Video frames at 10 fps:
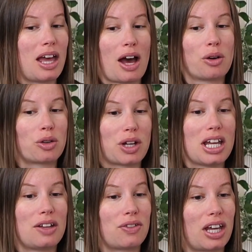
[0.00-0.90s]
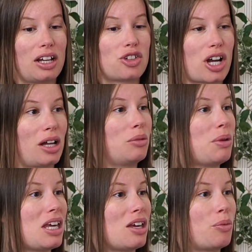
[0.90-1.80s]
how creative can a child
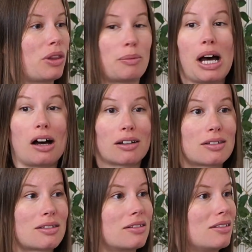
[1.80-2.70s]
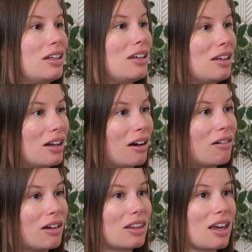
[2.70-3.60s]
be with a box?
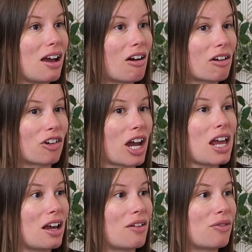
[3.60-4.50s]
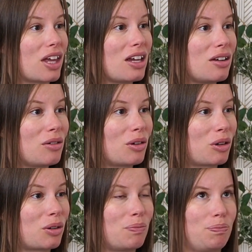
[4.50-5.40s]
And they are creative.
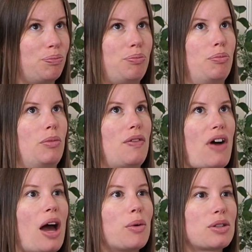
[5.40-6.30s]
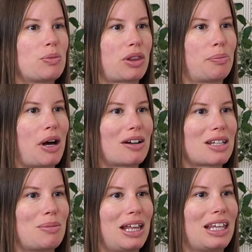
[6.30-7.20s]
If I was with a box,
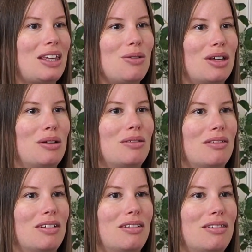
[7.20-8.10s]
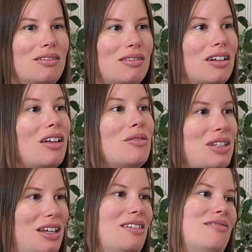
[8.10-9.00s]
I'd be like, you can close
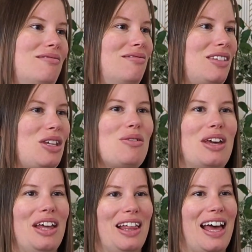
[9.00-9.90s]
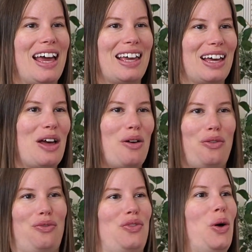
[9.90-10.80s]
it. You can like
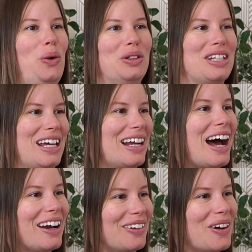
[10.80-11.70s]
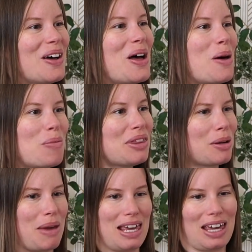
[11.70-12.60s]
fold it. I don't know. But they're
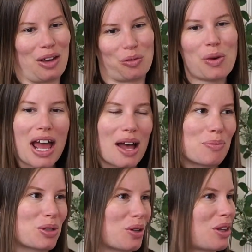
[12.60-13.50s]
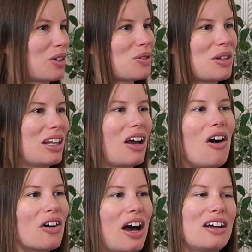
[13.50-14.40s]
making ramps or they're doing like
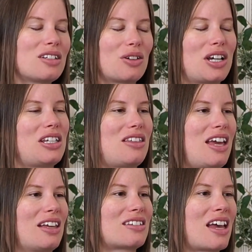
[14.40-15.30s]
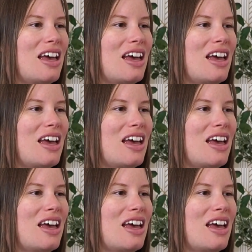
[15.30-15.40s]
all kinds of crazy things.